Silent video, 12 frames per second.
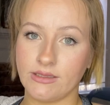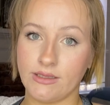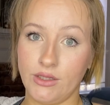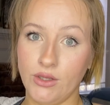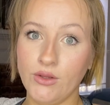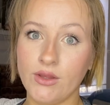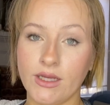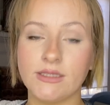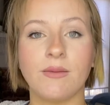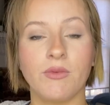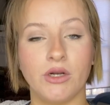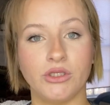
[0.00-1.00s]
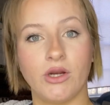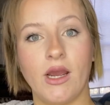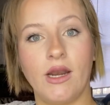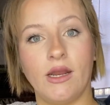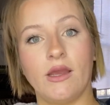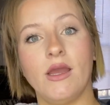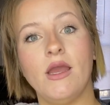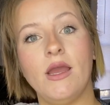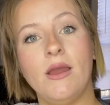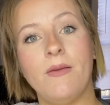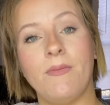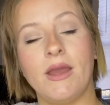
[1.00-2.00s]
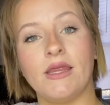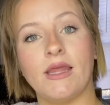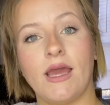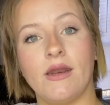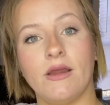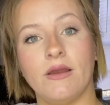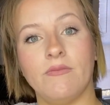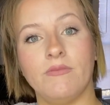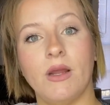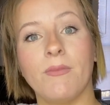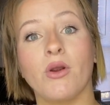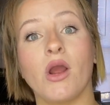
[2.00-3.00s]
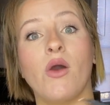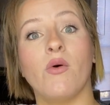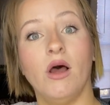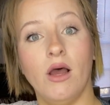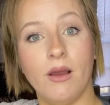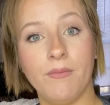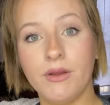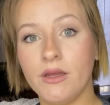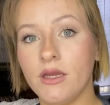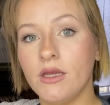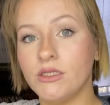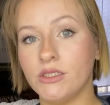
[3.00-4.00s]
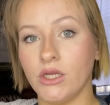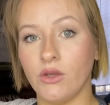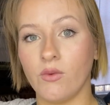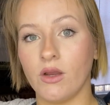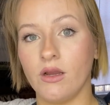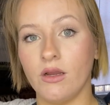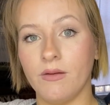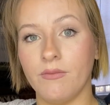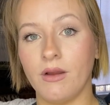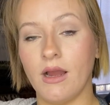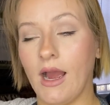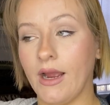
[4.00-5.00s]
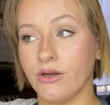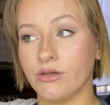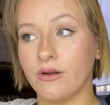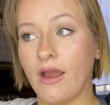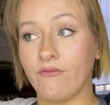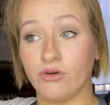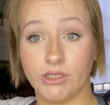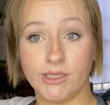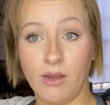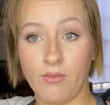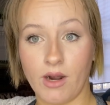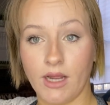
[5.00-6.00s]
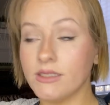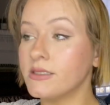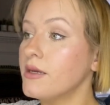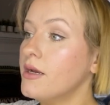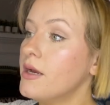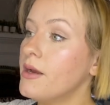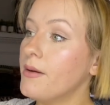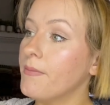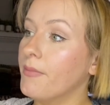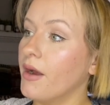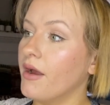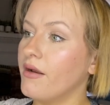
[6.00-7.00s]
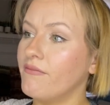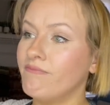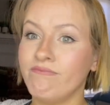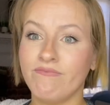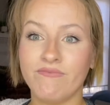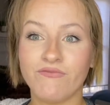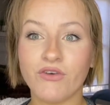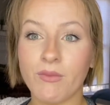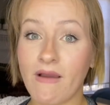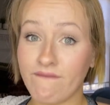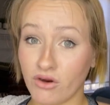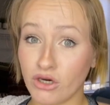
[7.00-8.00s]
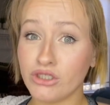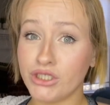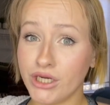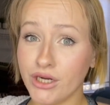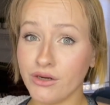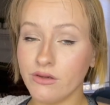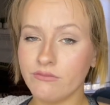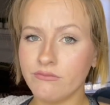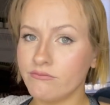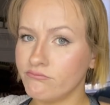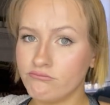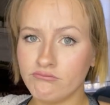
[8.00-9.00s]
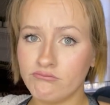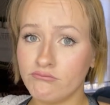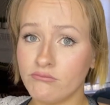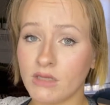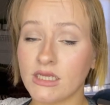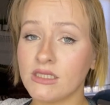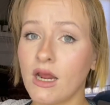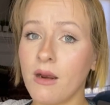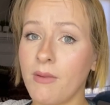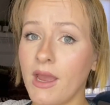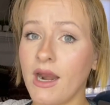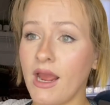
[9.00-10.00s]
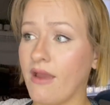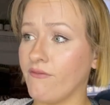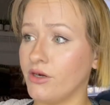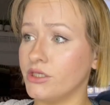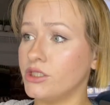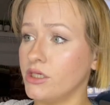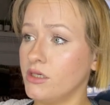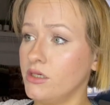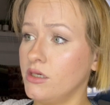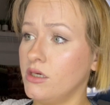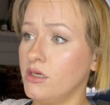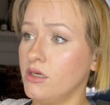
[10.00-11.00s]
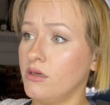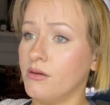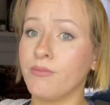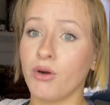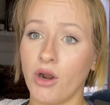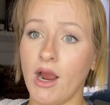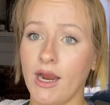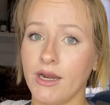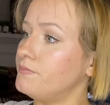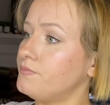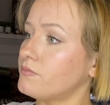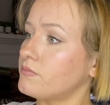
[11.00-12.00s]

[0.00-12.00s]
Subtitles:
as I do this, I'm going to try to make that number go up to a higher average sale price. But for my first year, that's not a bad average per item.